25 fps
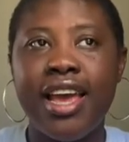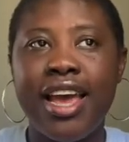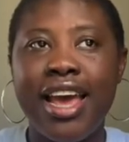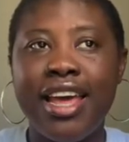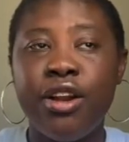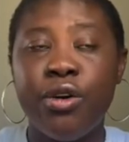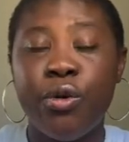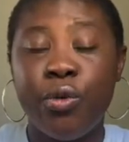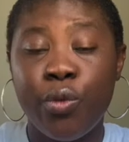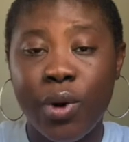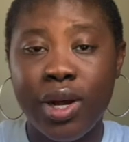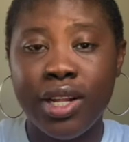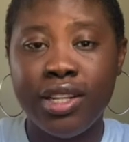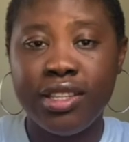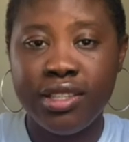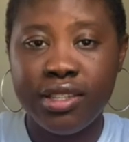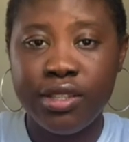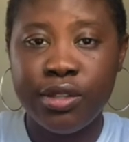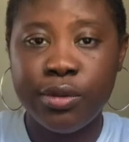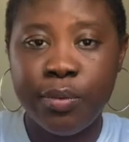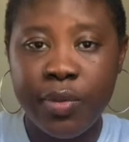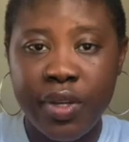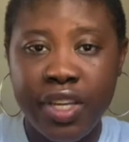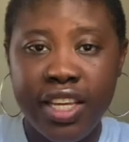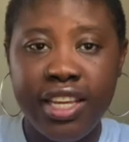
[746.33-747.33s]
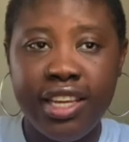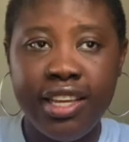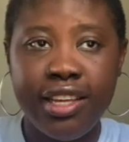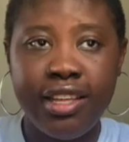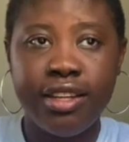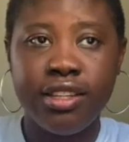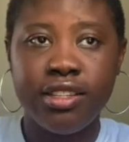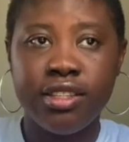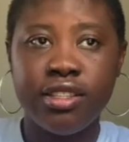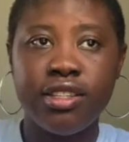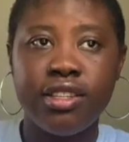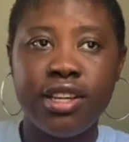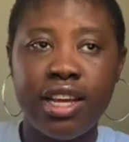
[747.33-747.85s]
don't want
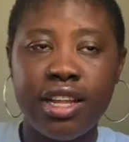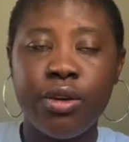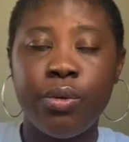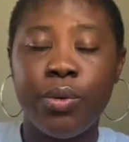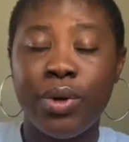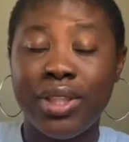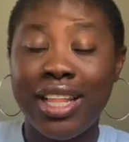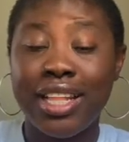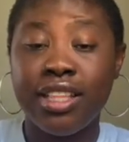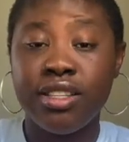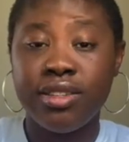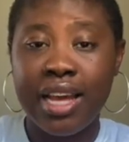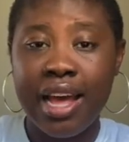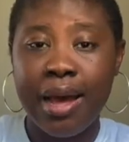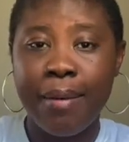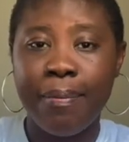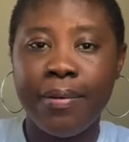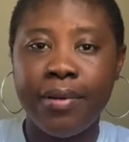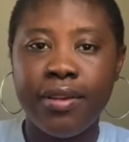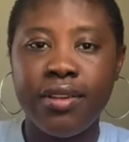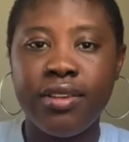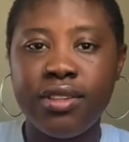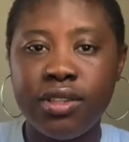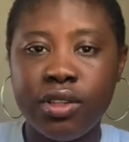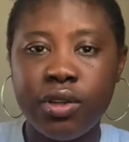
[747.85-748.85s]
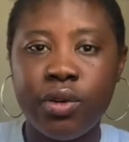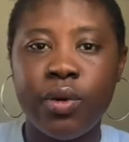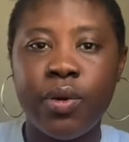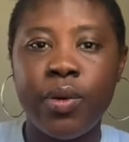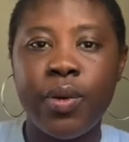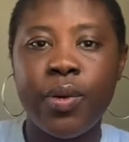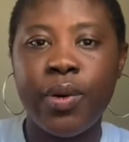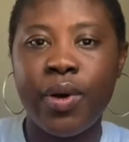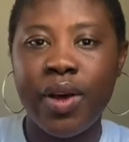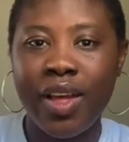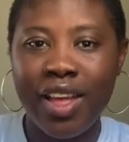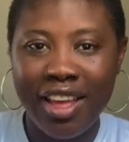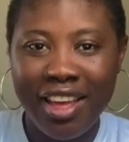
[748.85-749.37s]
that to happen.
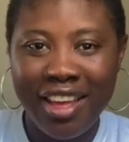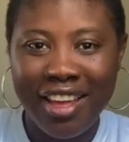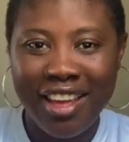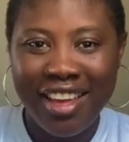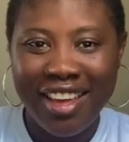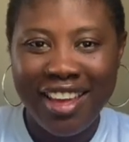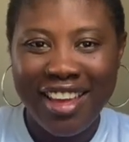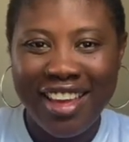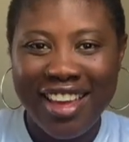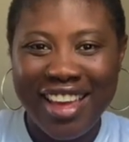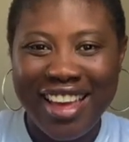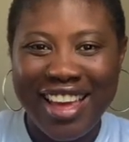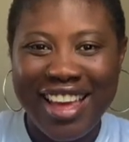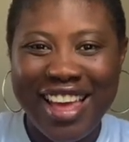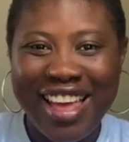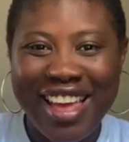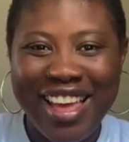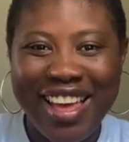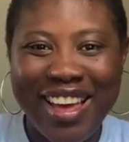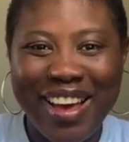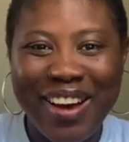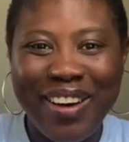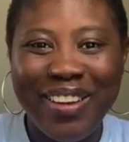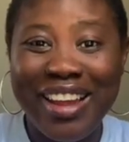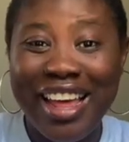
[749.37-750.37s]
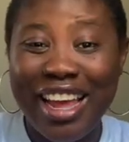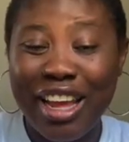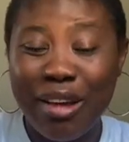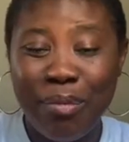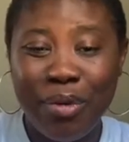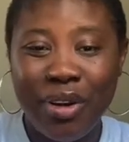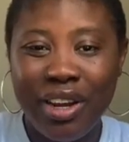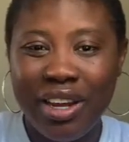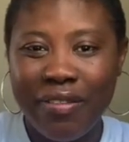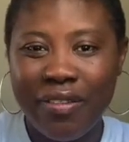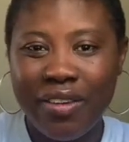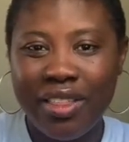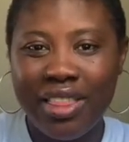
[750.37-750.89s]
So I like
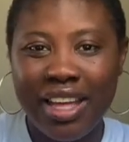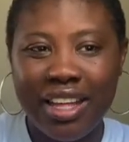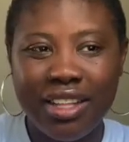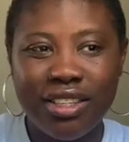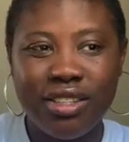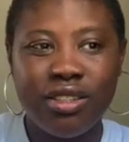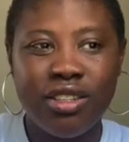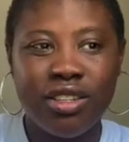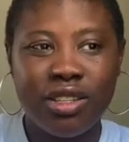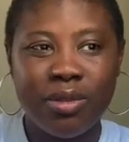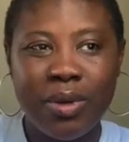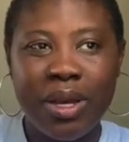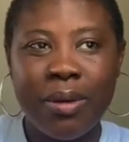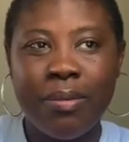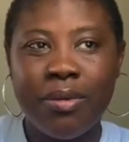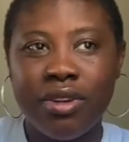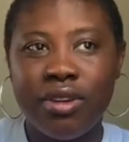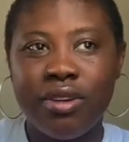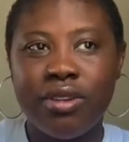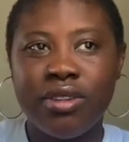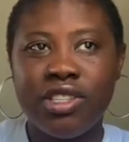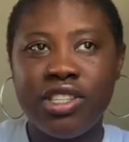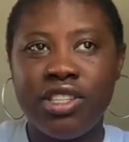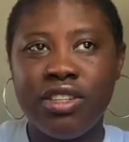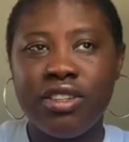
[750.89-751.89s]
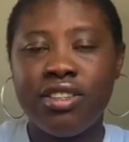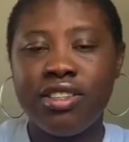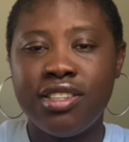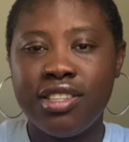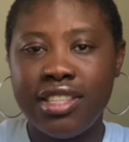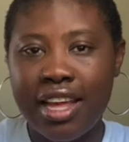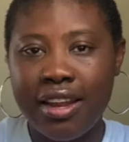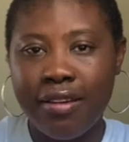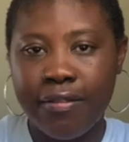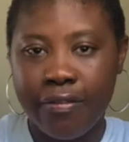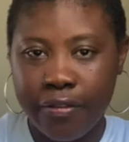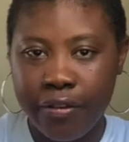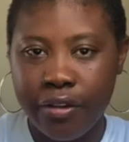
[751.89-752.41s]
prayer for that, to just be able to continue to
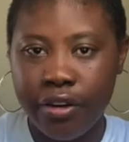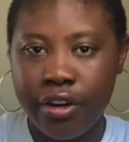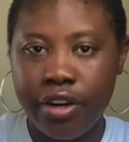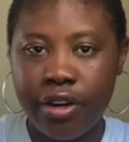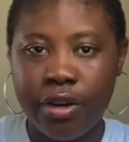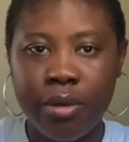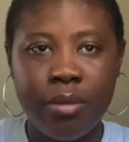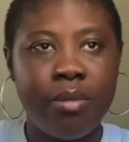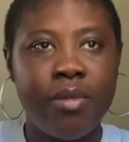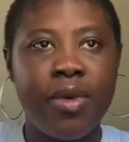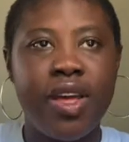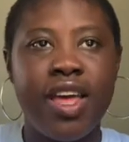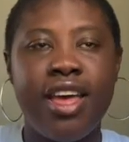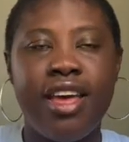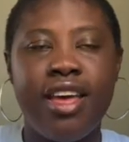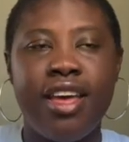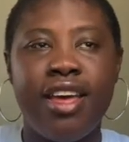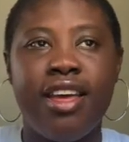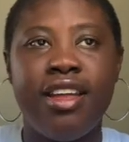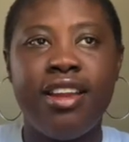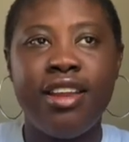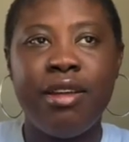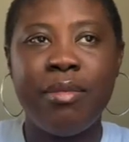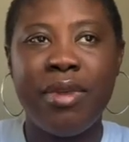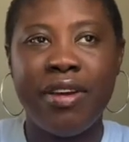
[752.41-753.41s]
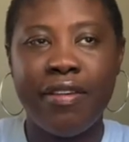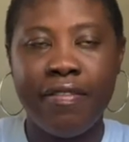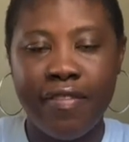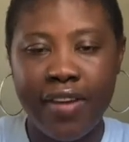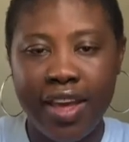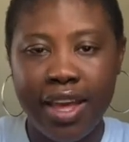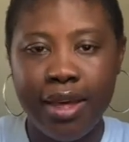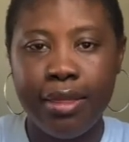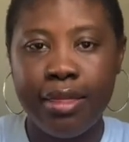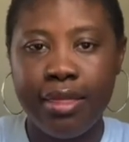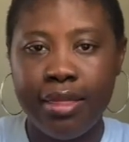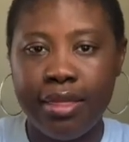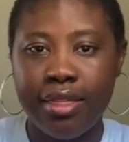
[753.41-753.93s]
stand firm in my
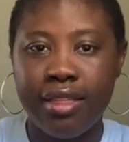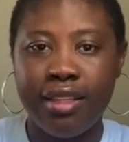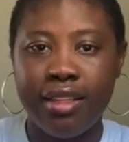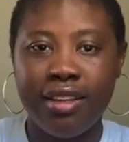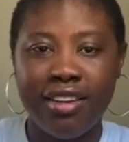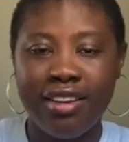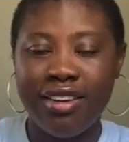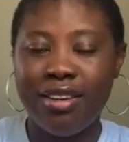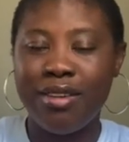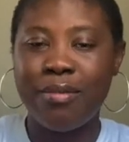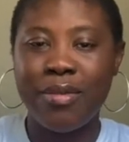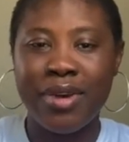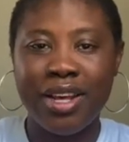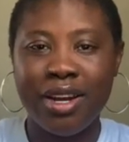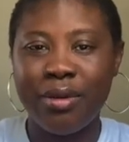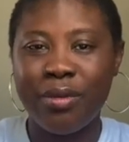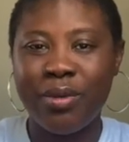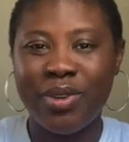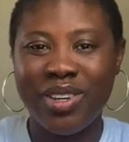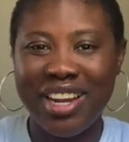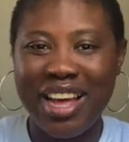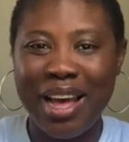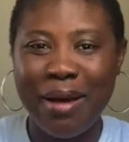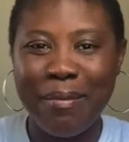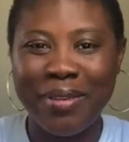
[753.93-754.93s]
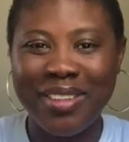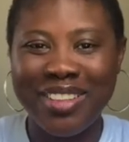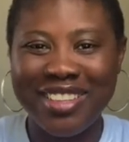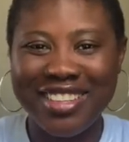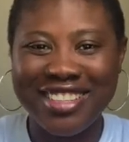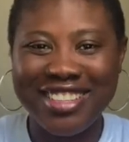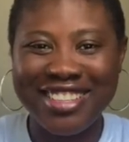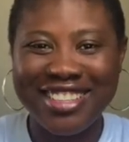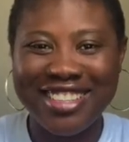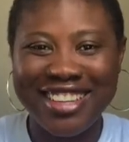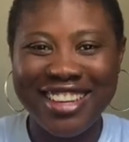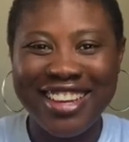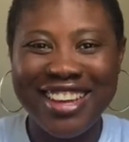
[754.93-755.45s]
faith, no matter what
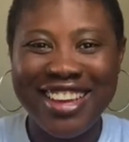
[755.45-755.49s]
happens.